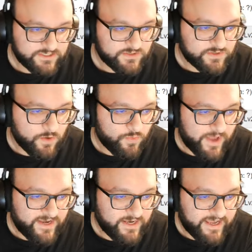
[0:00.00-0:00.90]
So
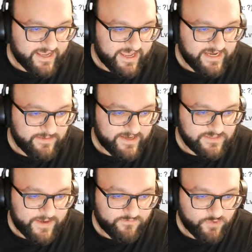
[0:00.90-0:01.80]
when, again, he makes a
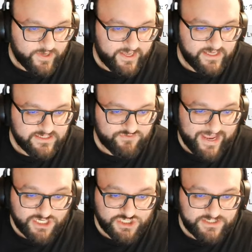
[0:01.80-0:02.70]
powerful hit, his
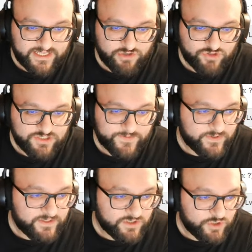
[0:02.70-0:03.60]
reaction is then increased by
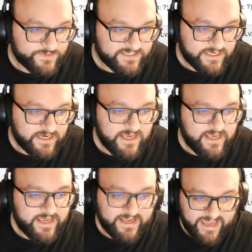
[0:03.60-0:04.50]
22%.
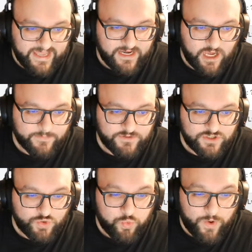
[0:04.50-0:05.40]
Again, up to
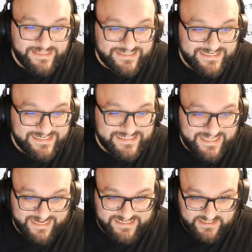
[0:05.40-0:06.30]
20
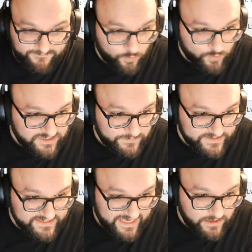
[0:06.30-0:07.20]
stacks. That's
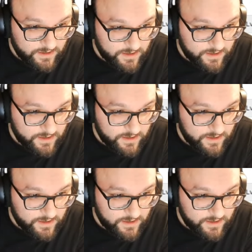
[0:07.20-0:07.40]
40%.